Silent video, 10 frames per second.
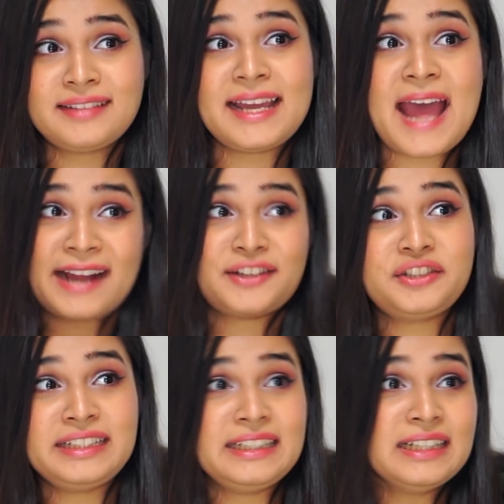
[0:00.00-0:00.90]
They
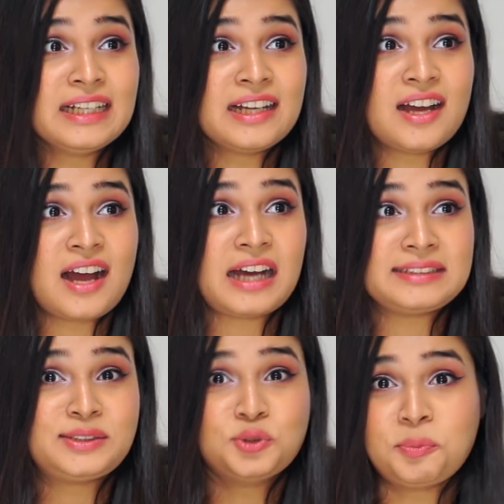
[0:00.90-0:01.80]
actually are
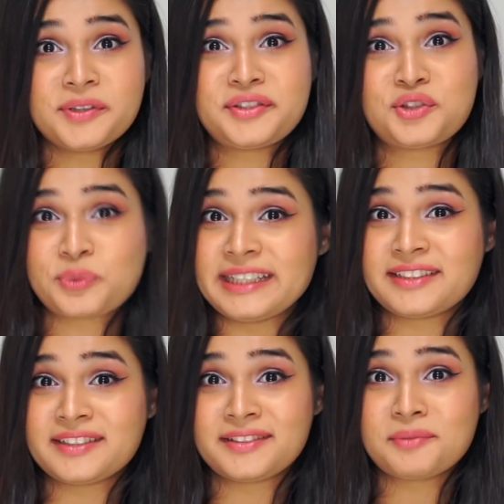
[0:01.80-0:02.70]
super sweet
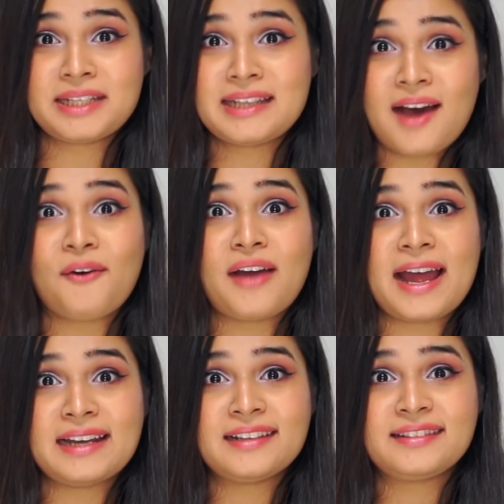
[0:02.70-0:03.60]
to me now,
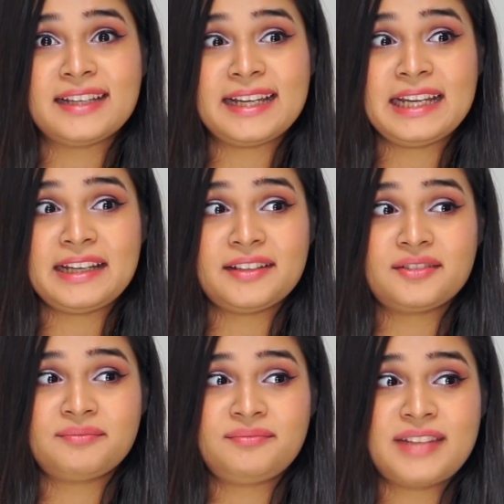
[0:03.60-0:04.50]
and they
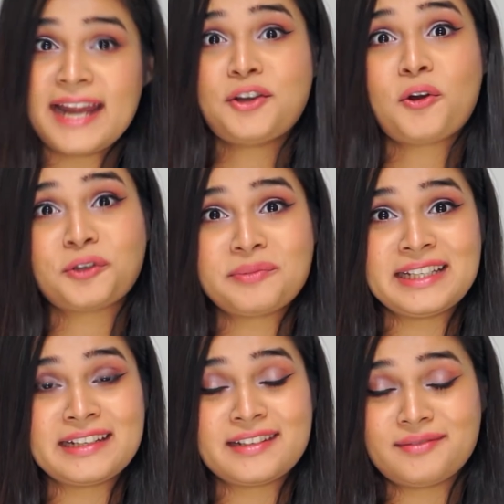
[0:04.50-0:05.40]
dare talk to me
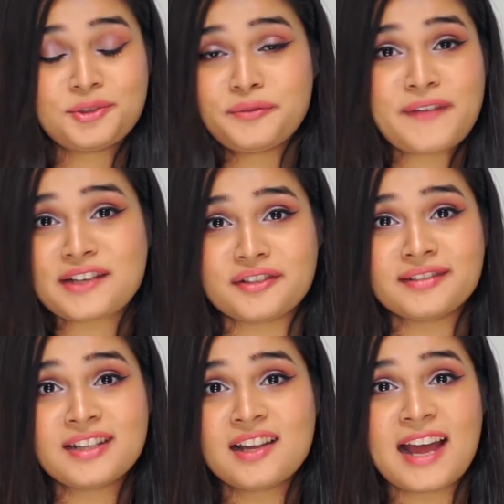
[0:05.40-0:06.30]
in a rude
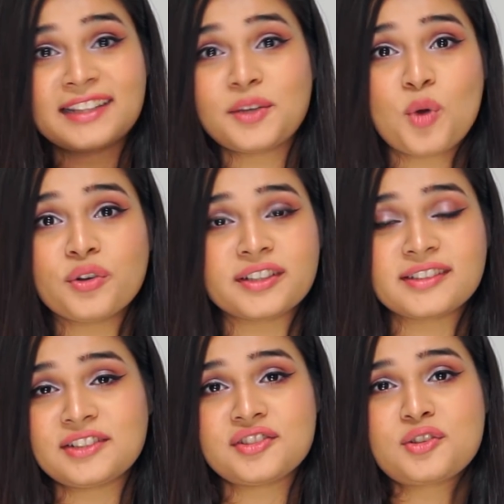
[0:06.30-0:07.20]
fashion, and they won't,
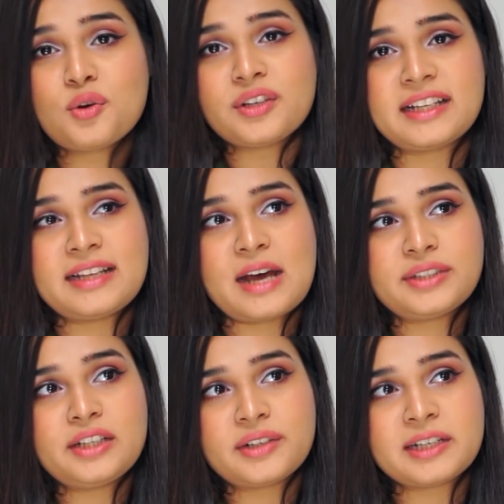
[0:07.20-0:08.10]
they just don't, and now
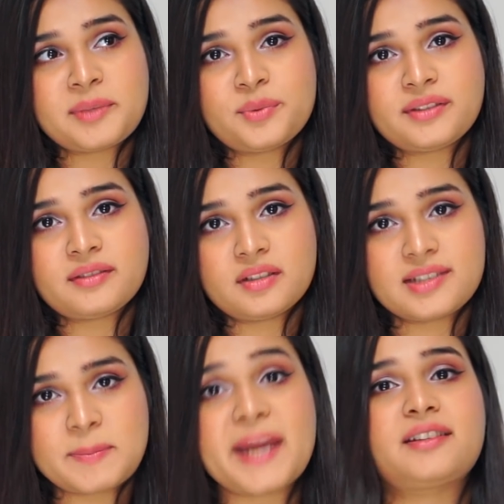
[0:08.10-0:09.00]
they look at me with
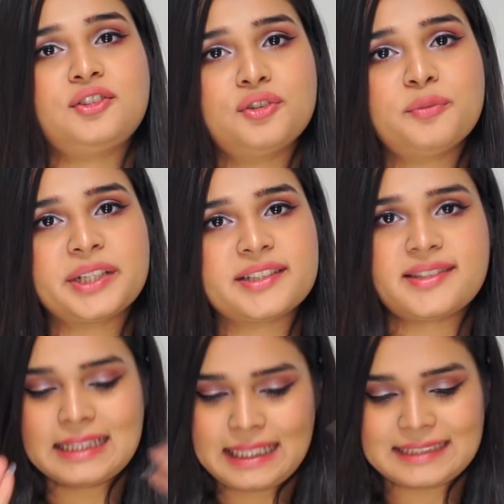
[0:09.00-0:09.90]
respect, you know,
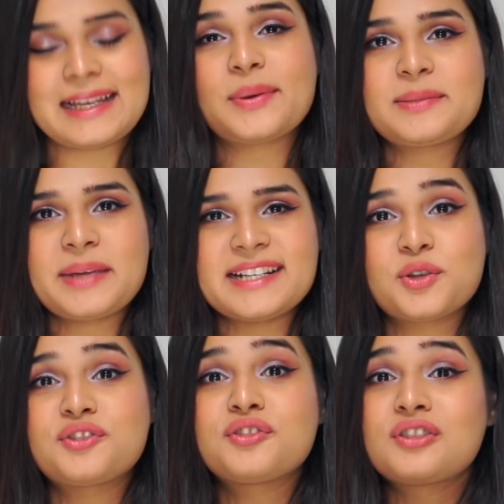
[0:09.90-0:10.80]
because that's how it's made. So
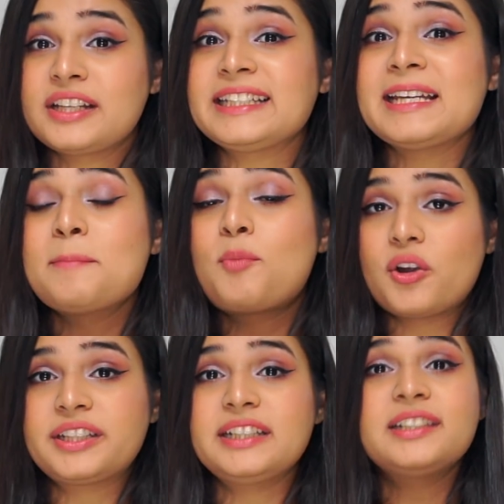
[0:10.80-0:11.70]
it's really
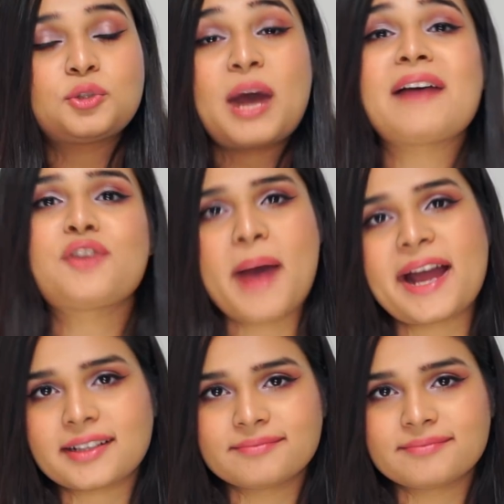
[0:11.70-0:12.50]
important to have your back.